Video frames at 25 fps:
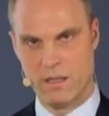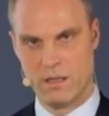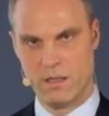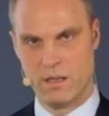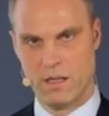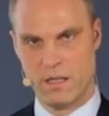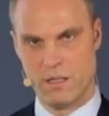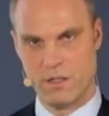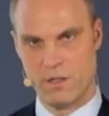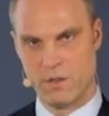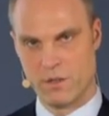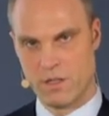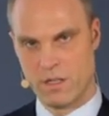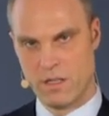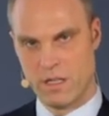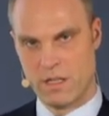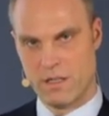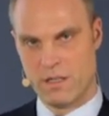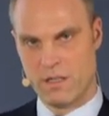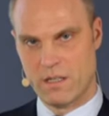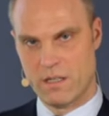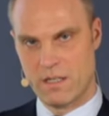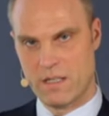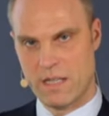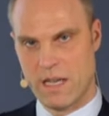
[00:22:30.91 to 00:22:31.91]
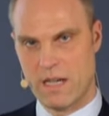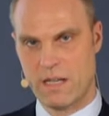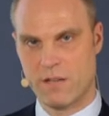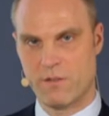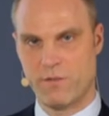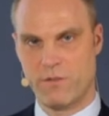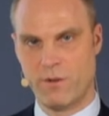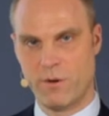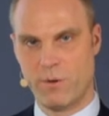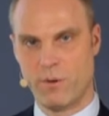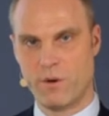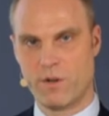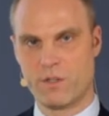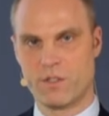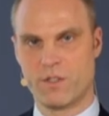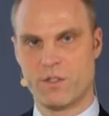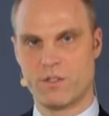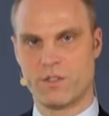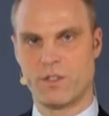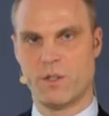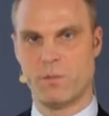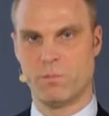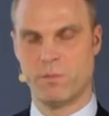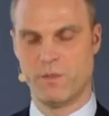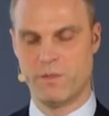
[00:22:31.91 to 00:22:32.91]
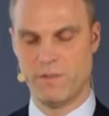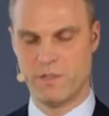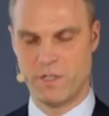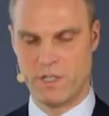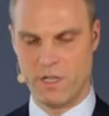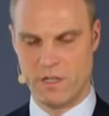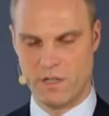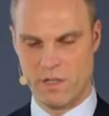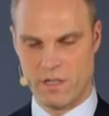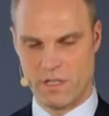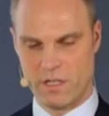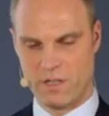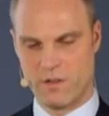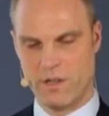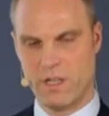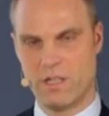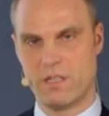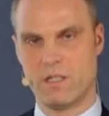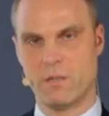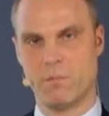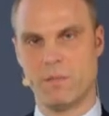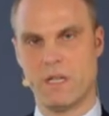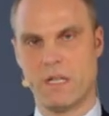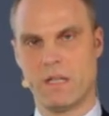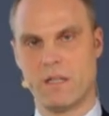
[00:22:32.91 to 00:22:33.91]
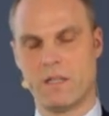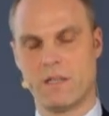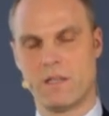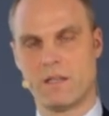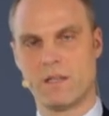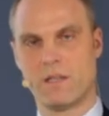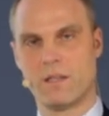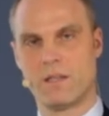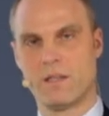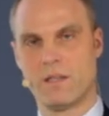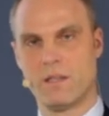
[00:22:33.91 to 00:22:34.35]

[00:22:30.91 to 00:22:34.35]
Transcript: and you can then stack floors on top of each other and create a building.